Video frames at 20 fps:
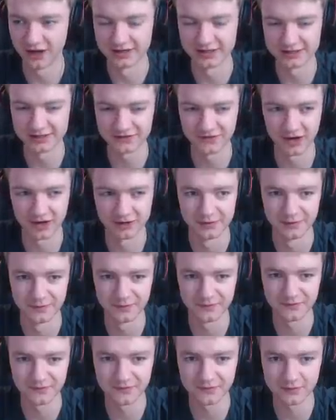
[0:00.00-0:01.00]
It's fine.
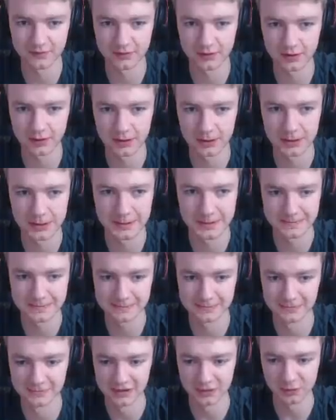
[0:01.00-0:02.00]

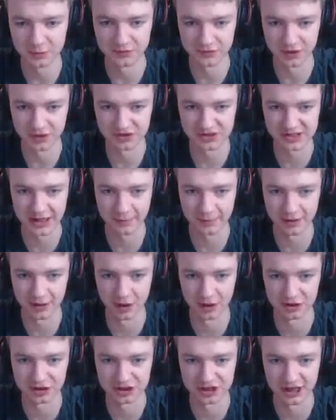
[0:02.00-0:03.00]
We've got to stab a
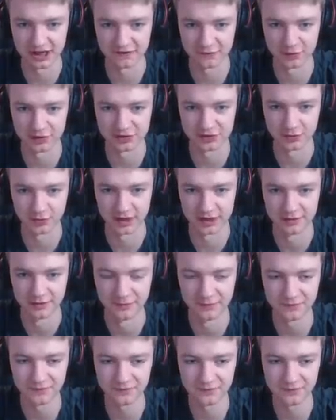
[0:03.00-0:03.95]
lot of shit if we're to win.